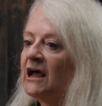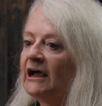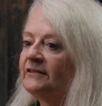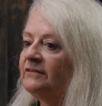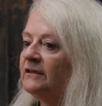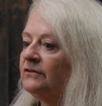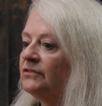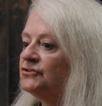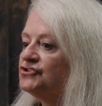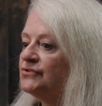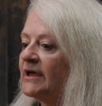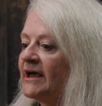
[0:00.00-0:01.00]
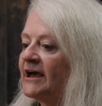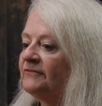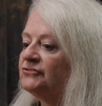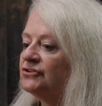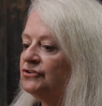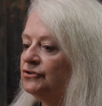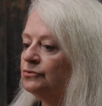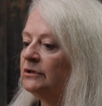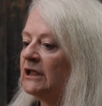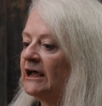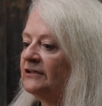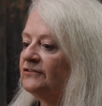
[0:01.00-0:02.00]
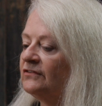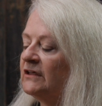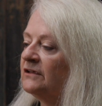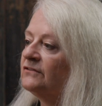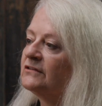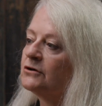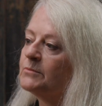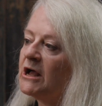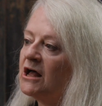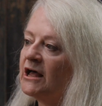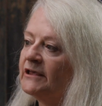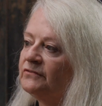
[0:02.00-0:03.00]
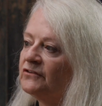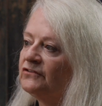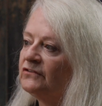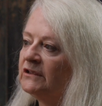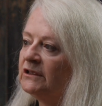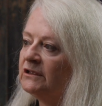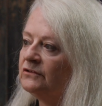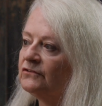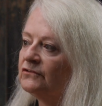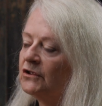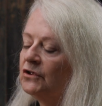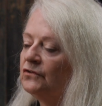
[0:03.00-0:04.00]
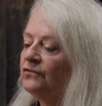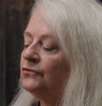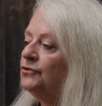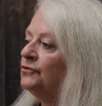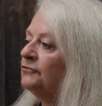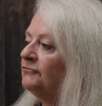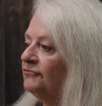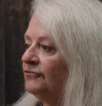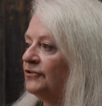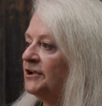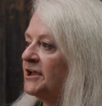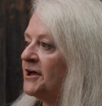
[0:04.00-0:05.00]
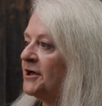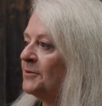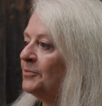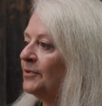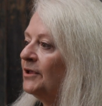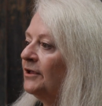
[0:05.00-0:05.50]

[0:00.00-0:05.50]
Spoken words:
I think that you have to utilize things that are behind the scenes so you can free up